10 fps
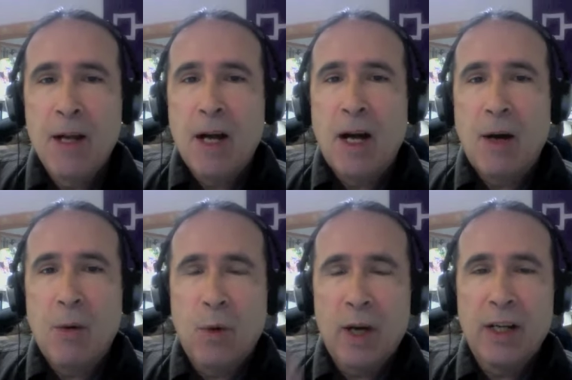Uh,
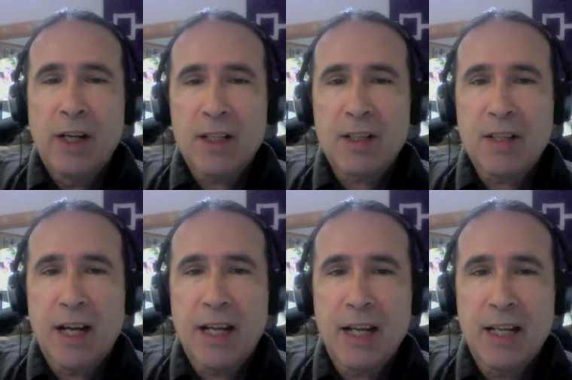what an
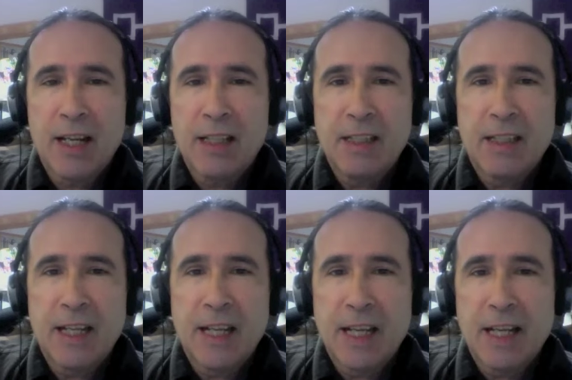exciting
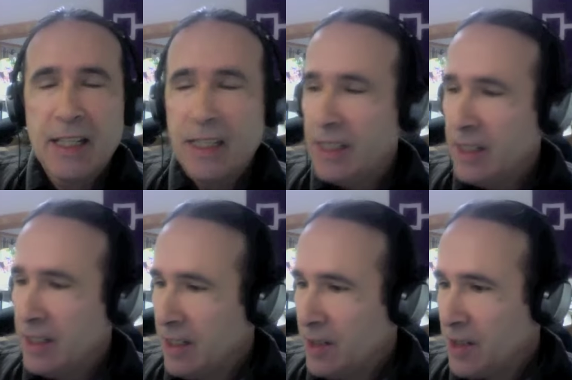day
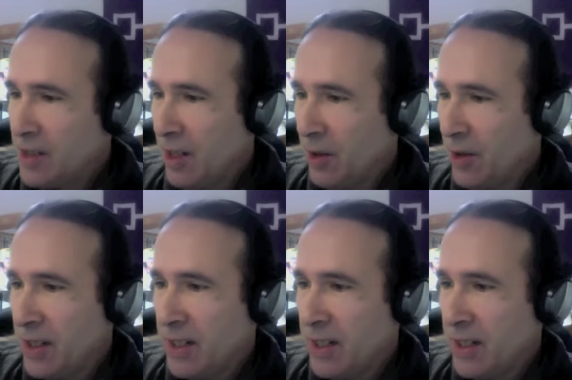in South